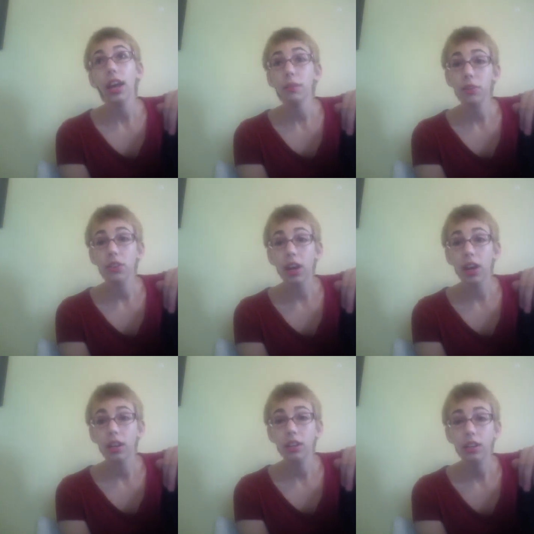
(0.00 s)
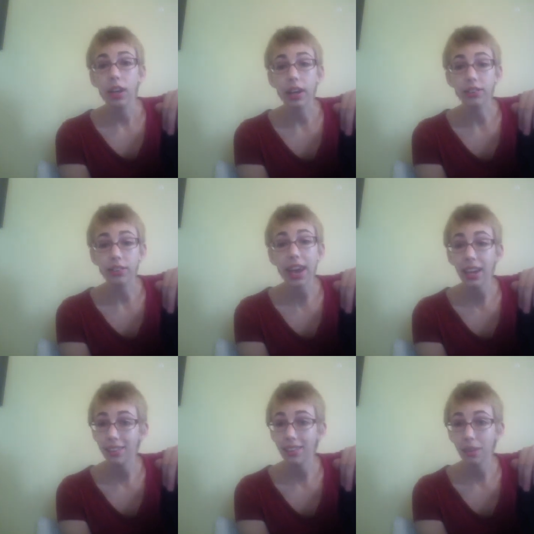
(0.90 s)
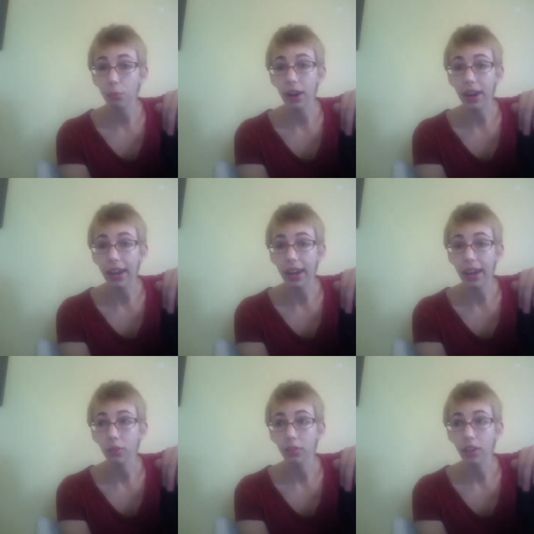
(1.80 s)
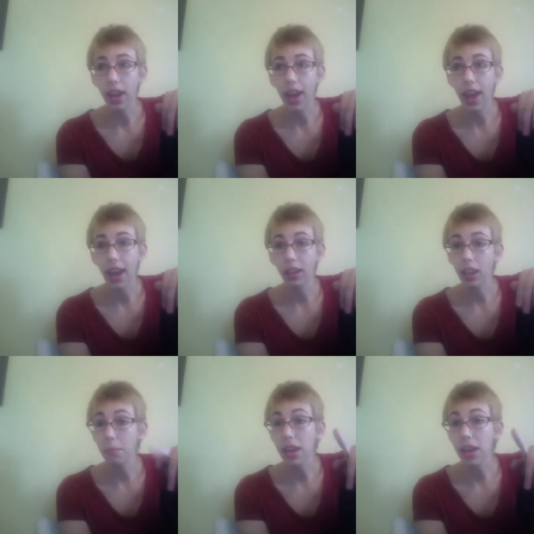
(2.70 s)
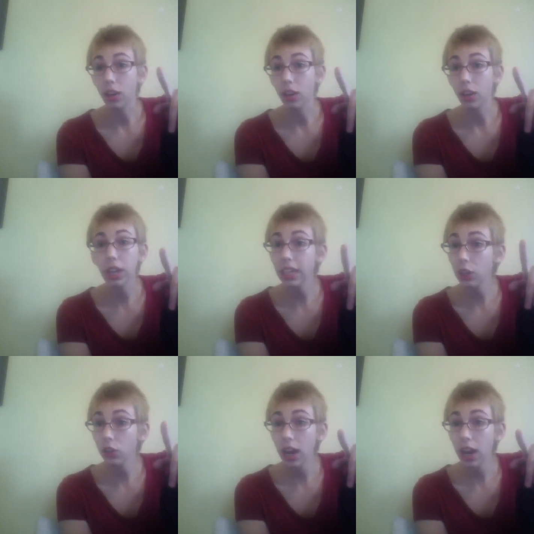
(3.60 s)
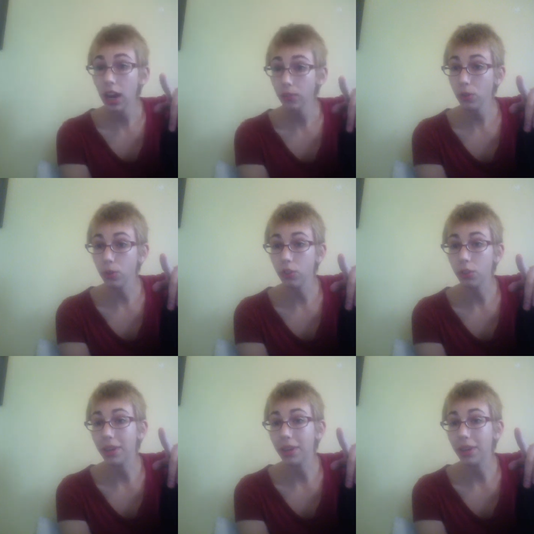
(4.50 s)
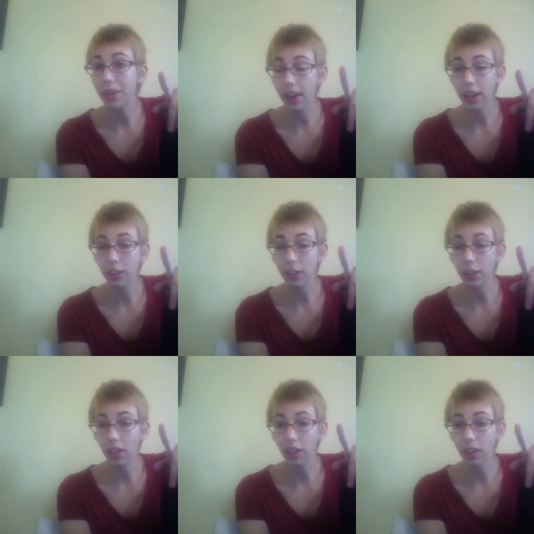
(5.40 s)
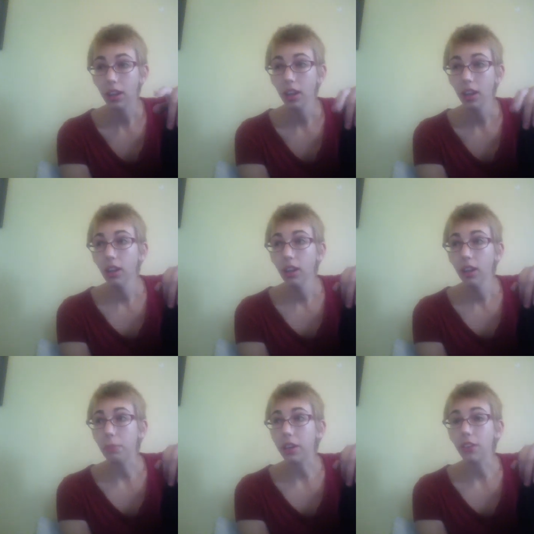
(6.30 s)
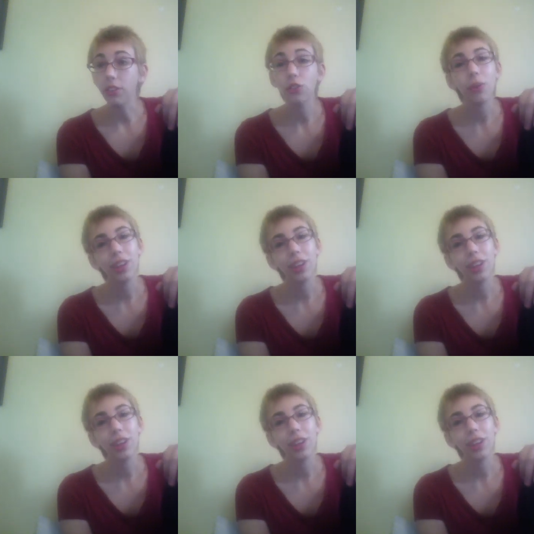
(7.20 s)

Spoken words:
Amazon, and it's KT brand, and they make really crappy foods, but I like their aspen a lot because it's